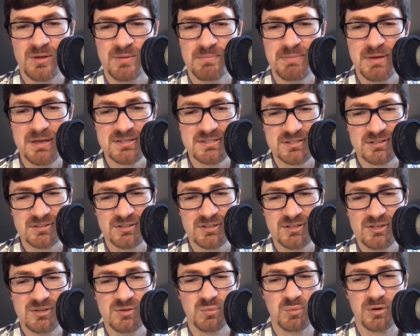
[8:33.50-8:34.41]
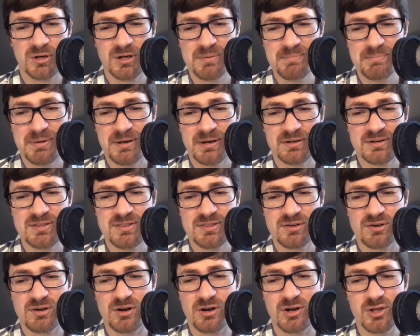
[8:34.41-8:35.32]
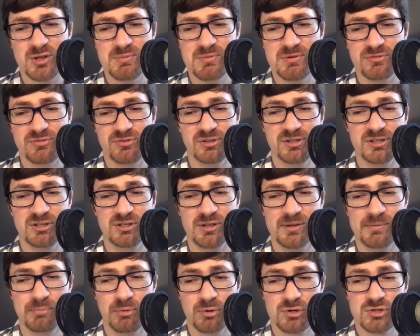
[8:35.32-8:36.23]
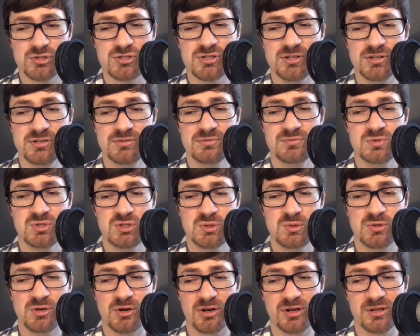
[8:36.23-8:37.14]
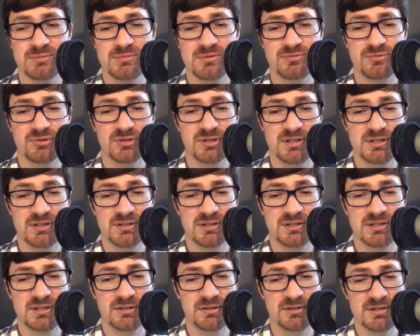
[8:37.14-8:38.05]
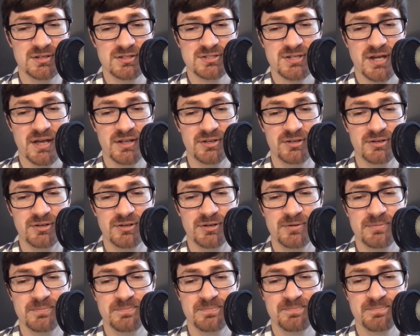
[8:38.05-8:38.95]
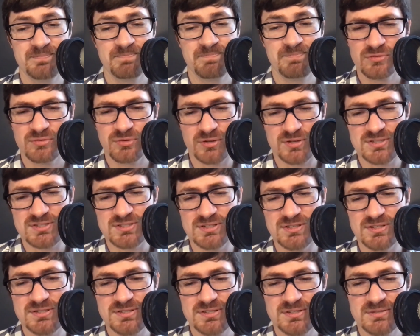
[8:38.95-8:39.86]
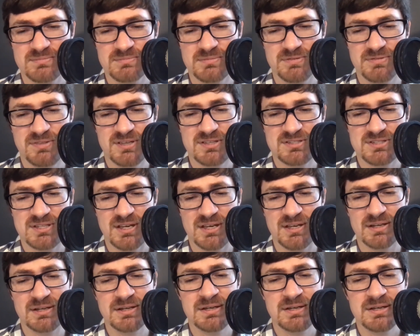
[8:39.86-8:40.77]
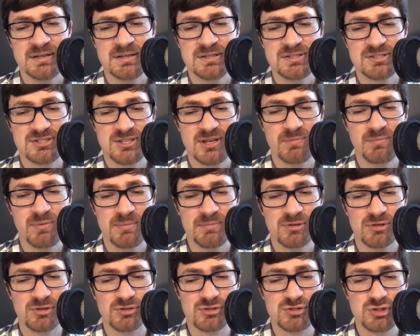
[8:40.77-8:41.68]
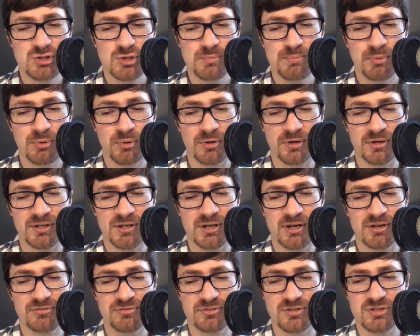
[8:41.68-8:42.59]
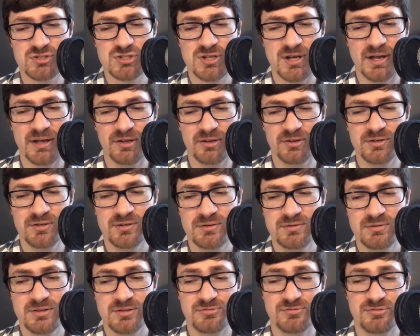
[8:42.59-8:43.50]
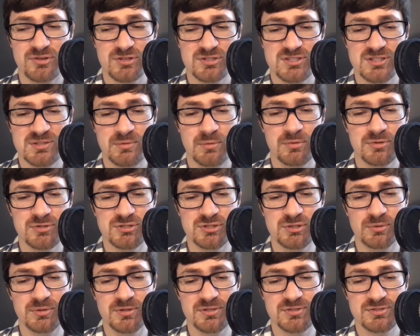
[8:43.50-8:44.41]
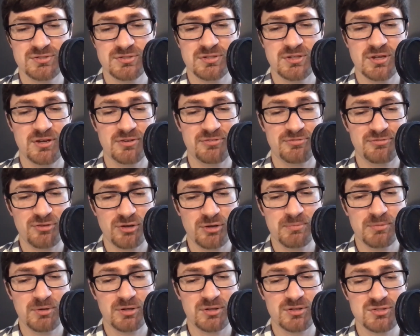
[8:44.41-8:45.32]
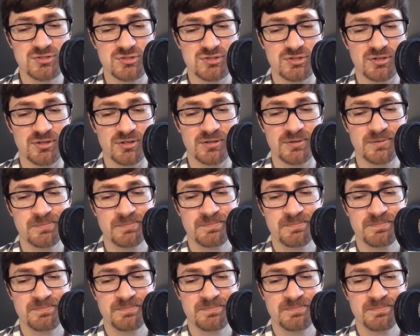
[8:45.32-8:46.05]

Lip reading: Basically, we're comparing their argument for legal abortion to an argument for legally killing a toddler. For instance, if they say, "Some women are too poor to care for a child," the first thing we will do is affirm her concern.